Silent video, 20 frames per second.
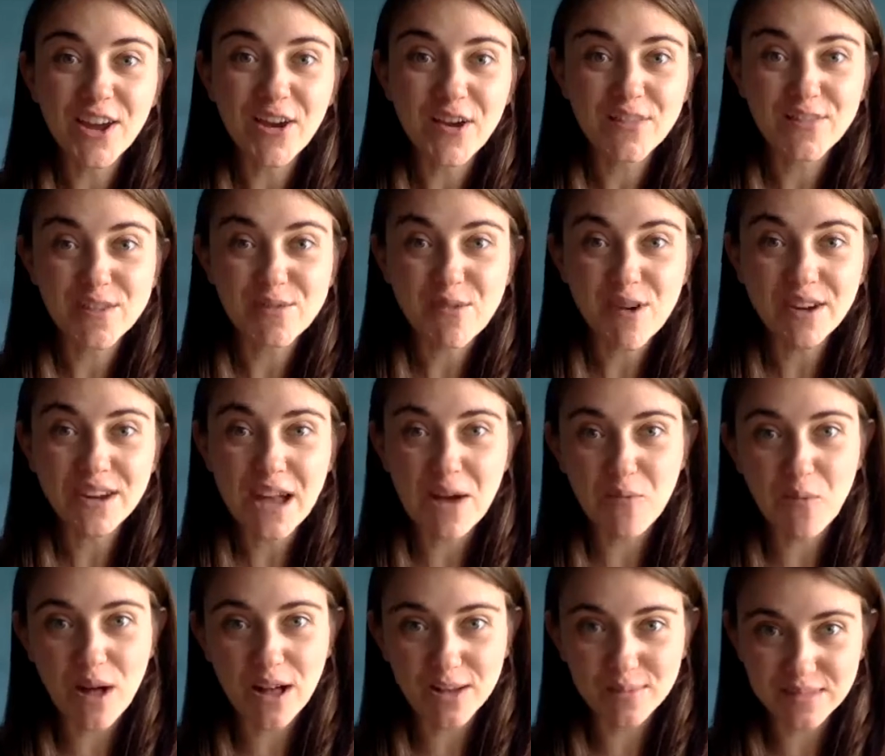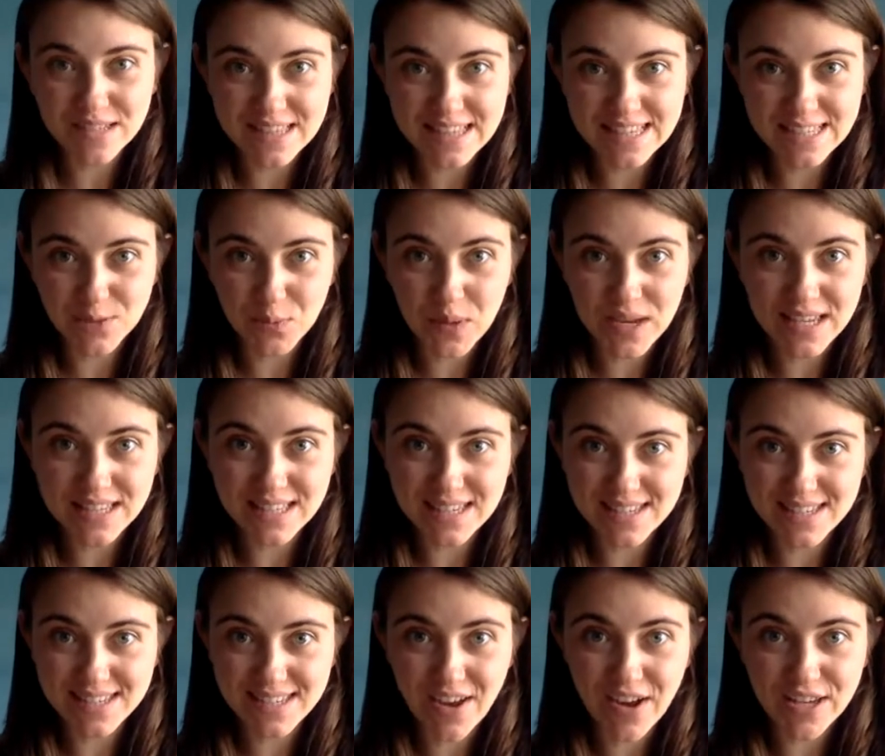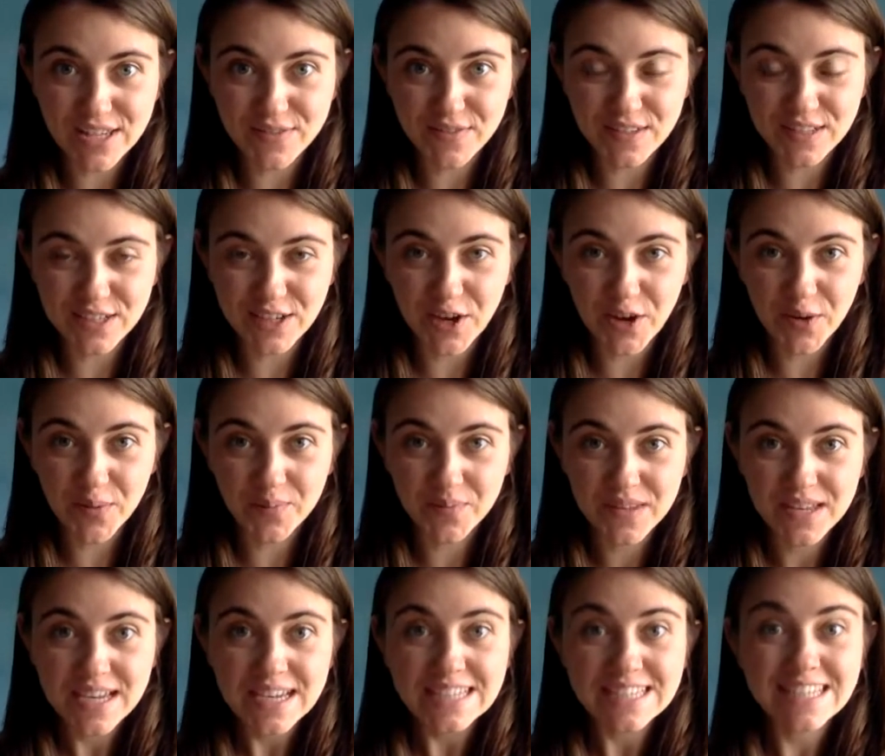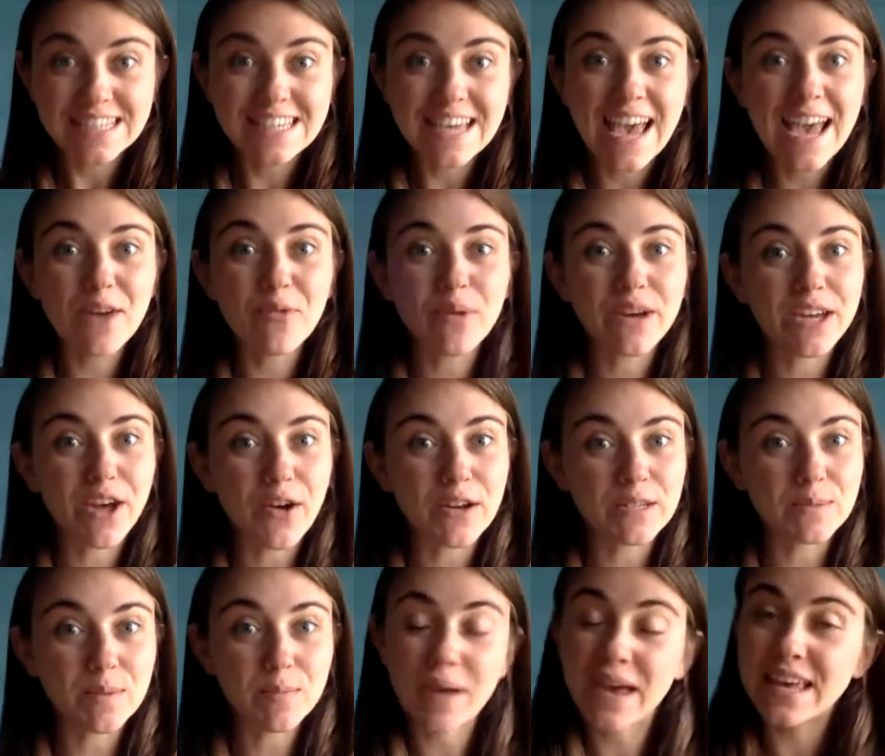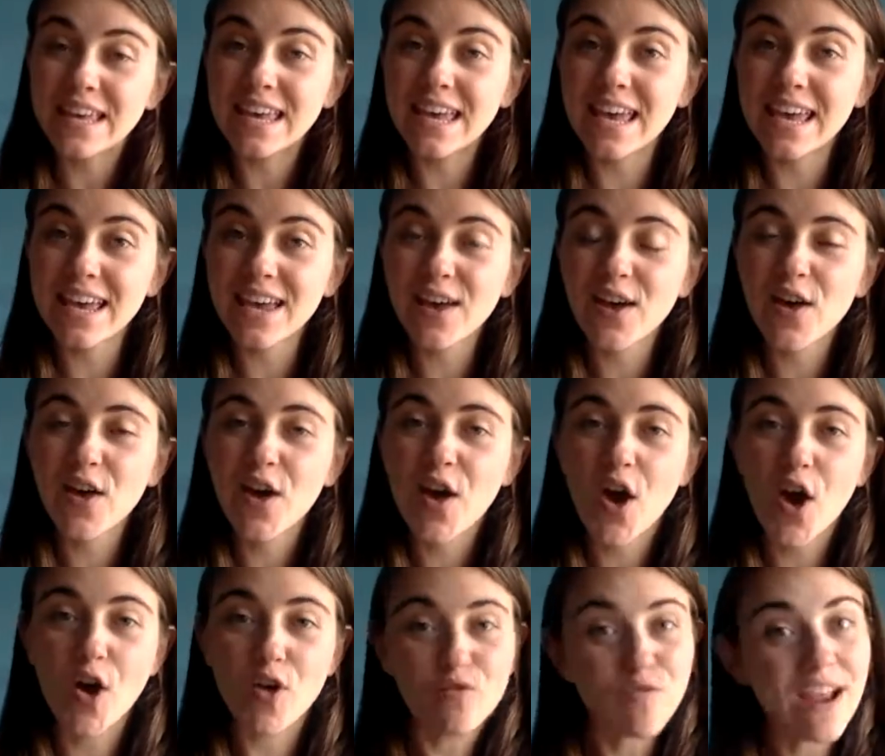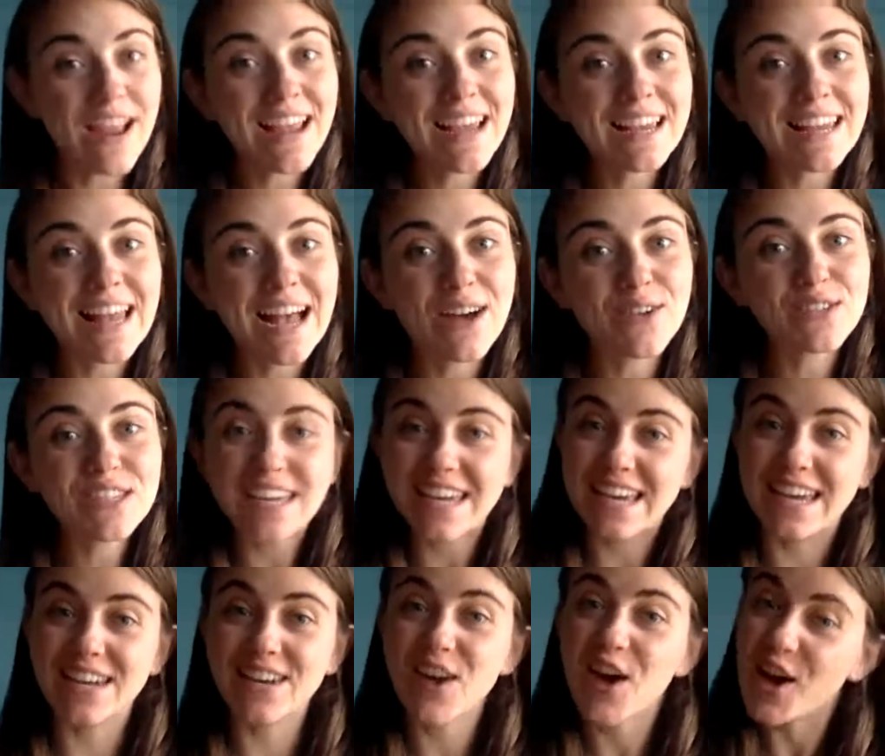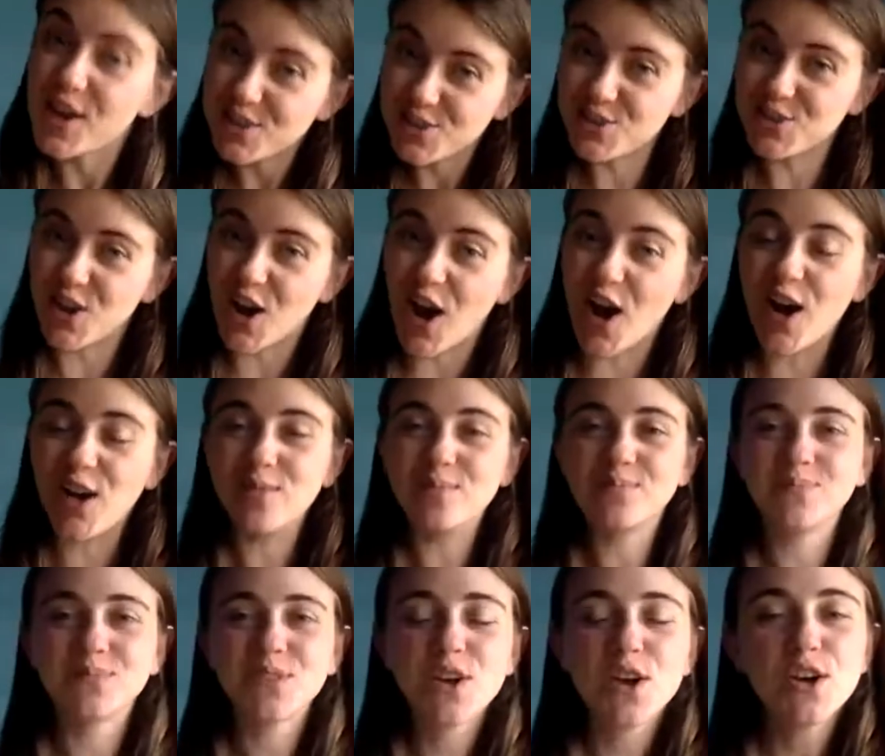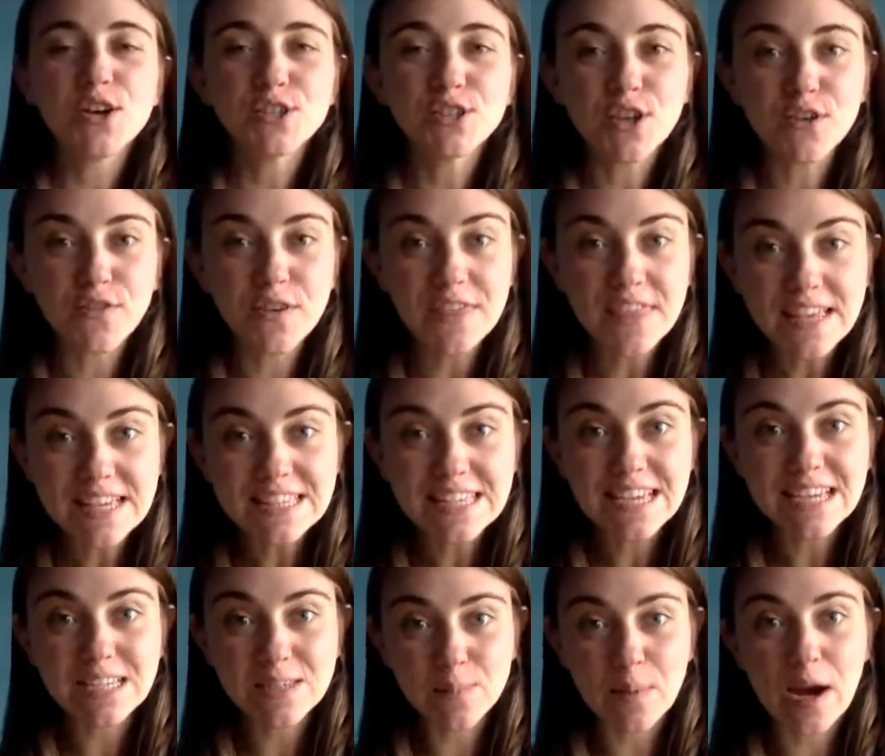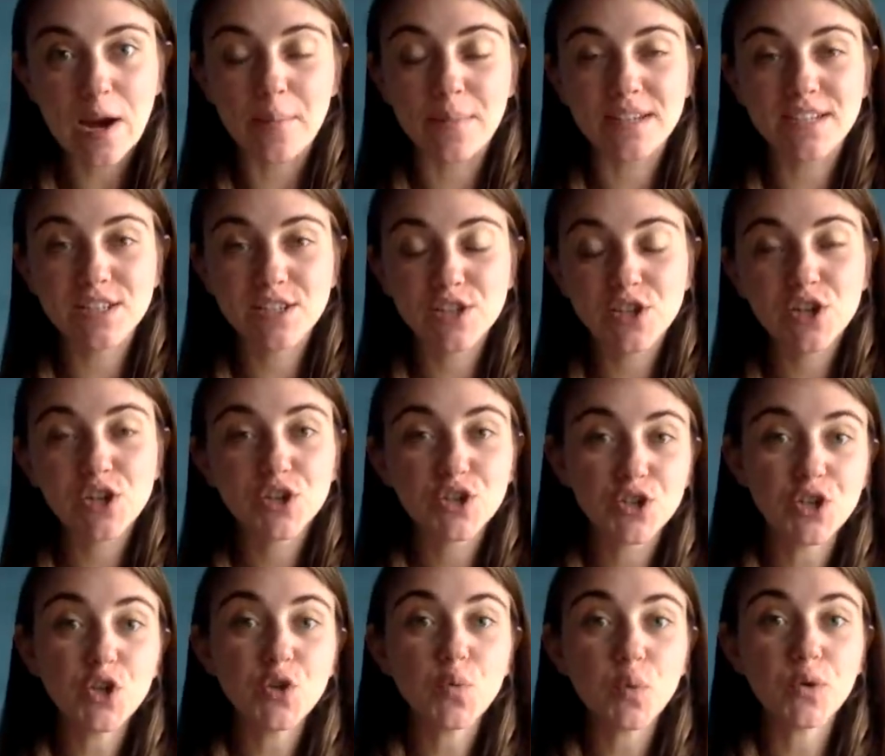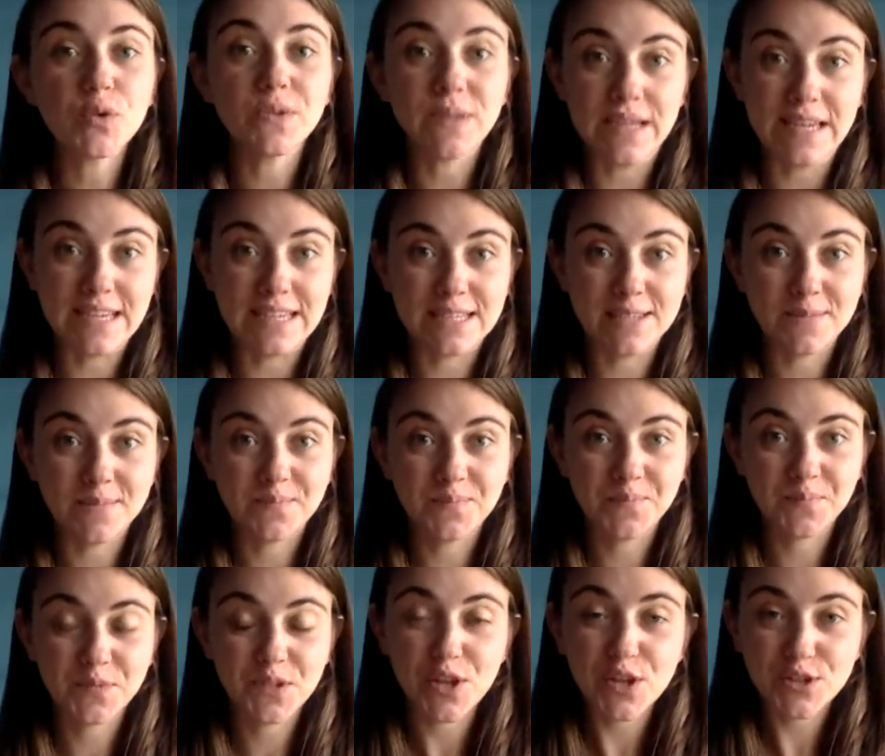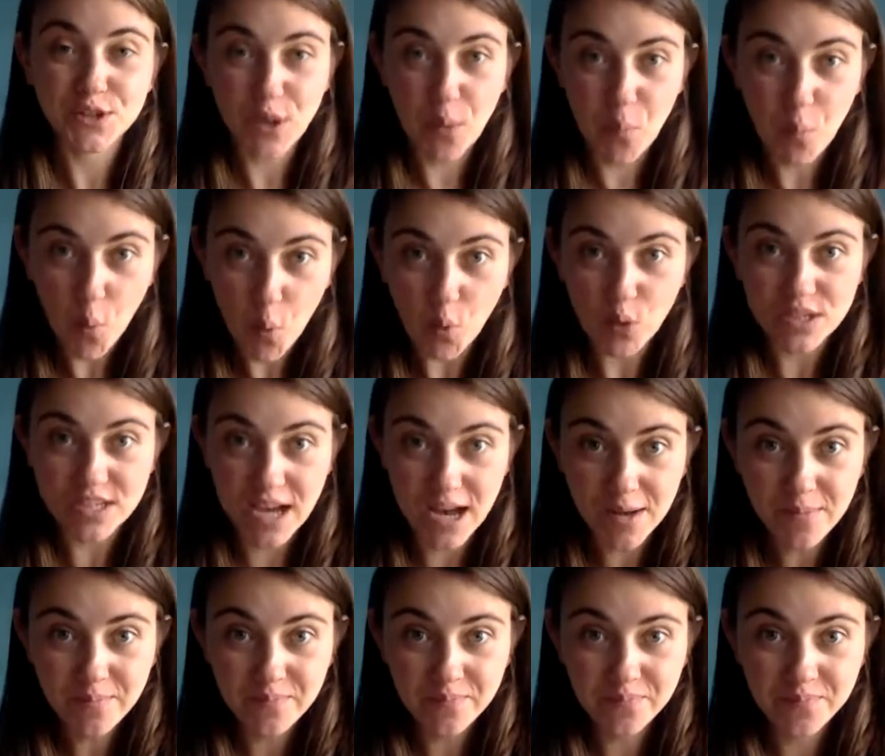everyone and welcome to this week's science video. Today we're going to be making a rain cloud in a jar. So for this experiment you will need some water,